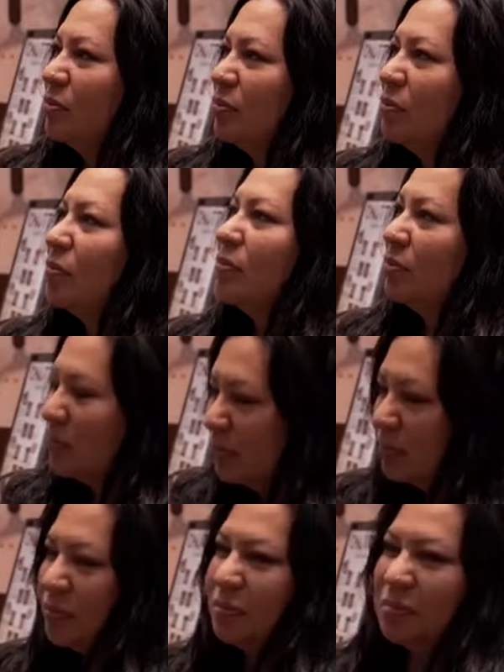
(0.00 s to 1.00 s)

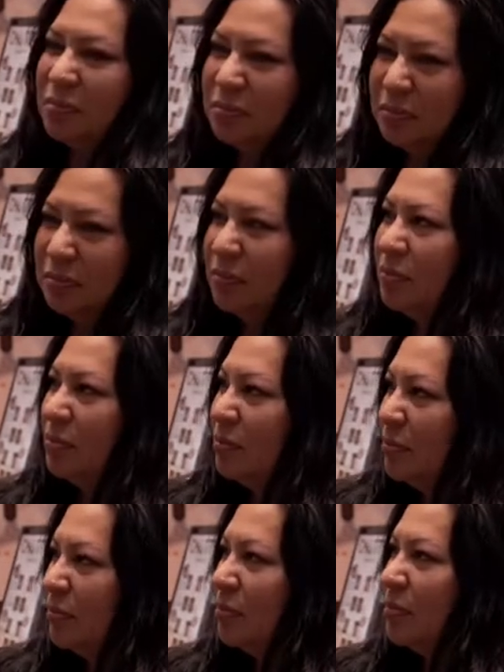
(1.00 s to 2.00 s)

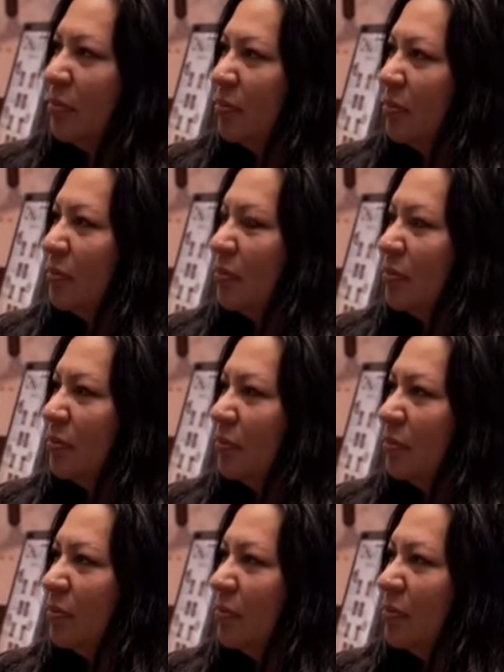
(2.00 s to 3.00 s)

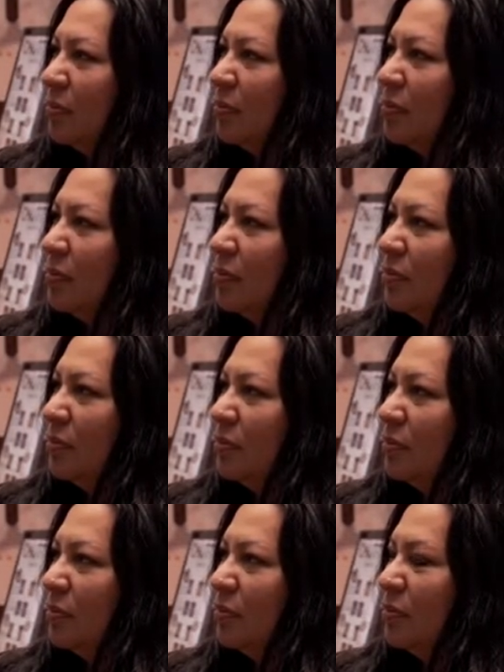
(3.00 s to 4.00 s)

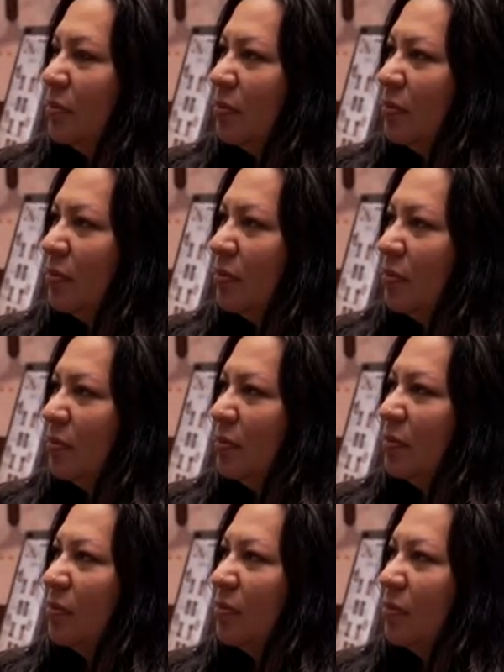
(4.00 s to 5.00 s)

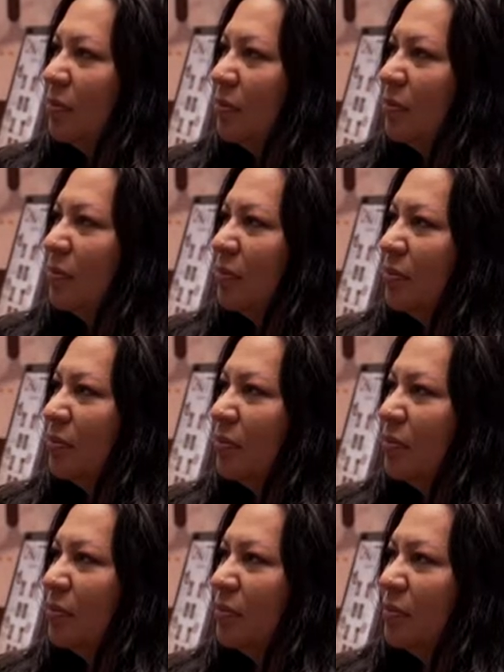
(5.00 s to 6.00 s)

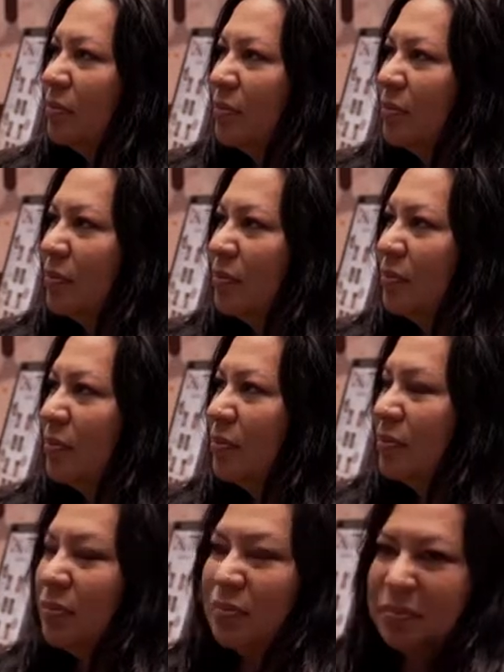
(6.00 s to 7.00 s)

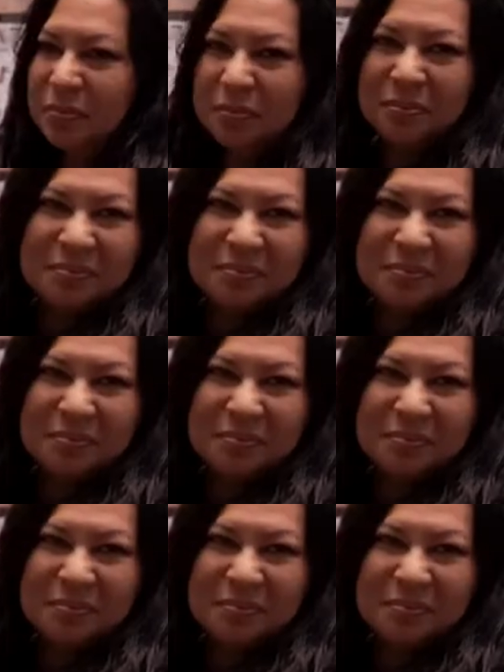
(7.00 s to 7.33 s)
No words are spoken by the person on screen.